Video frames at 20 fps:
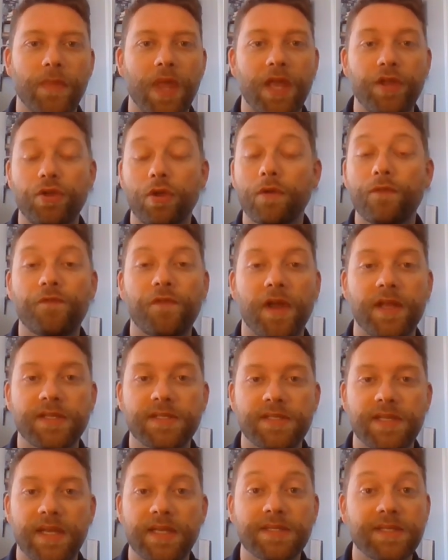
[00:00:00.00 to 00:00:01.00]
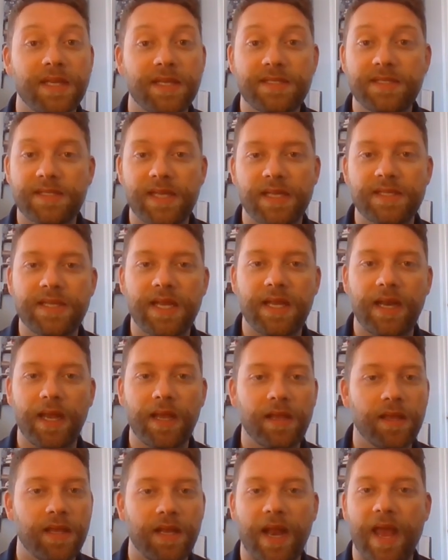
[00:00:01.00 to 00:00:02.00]
and your friend says it's
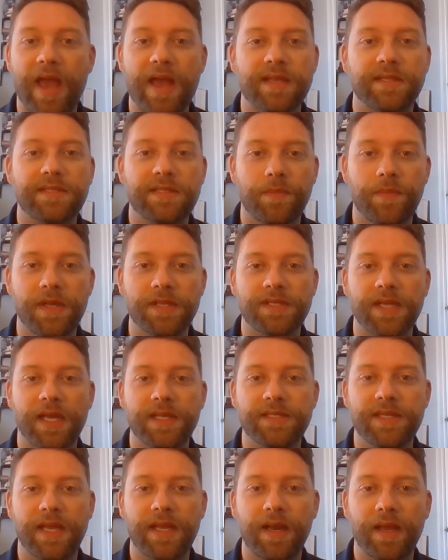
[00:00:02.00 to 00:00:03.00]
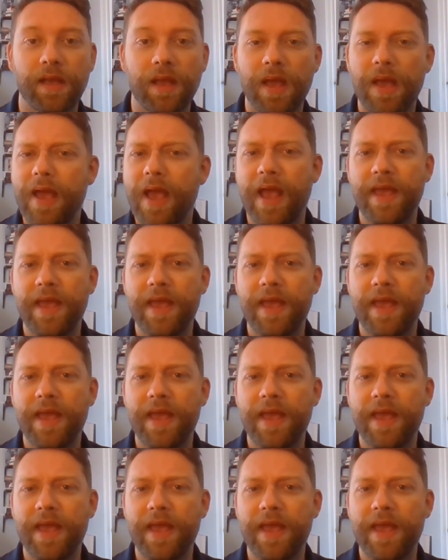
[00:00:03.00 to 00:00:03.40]
Titanic, it has to be Titanic,